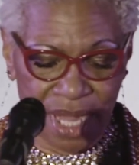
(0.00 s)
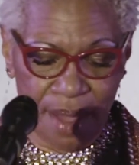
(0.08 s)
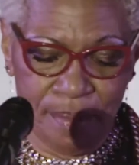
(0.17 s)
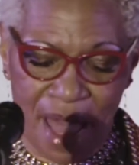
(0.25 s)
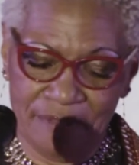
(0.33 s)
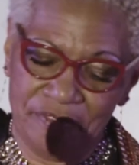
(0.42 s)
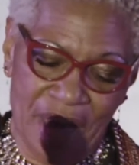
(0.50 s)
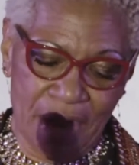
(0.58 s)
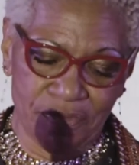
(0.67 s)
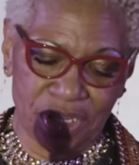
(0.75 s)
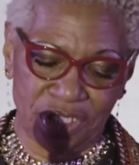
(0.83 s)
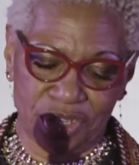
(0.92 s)
My
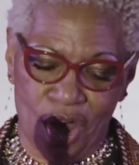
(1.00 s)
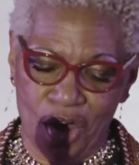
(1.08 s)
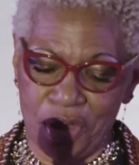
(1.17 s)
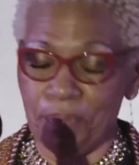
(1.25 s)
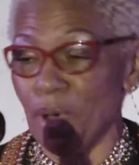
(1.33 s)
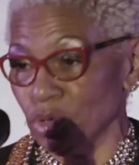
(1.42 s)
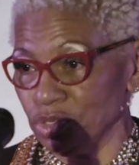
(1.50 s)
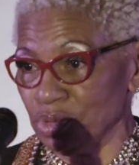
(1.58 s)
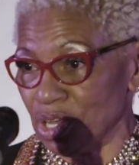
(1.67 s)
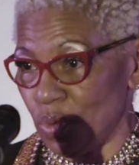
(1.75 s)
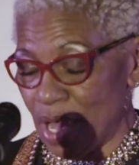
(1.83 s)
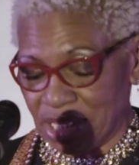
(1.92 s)
favorite song and most
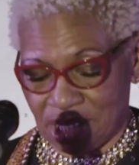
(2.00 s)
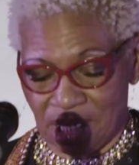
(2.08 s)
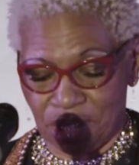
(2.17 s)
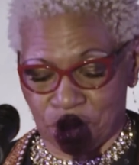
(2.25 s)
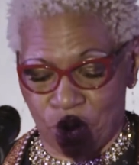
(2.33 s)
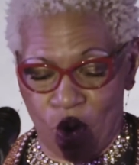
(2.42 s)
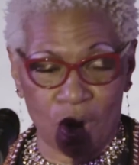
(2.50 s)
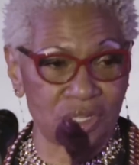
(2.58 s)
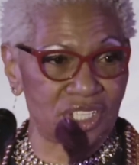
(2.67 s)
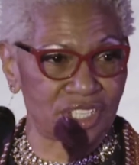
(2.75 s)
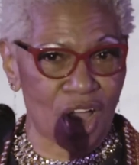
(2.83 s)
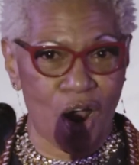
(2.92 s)
requested is
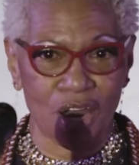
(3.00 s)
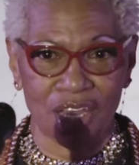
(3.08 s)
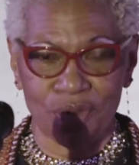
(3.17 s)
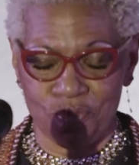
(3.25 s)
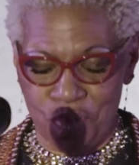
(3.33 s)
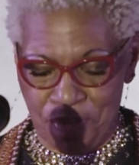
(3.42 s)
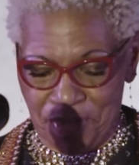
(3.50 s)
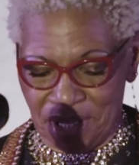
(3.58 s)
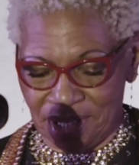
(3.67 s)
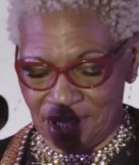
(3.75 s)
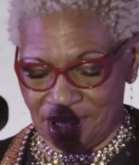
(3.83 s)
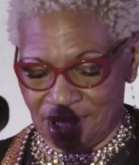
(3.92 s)
called Scarlet
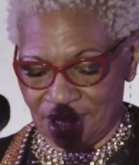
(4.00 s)
Ribbons.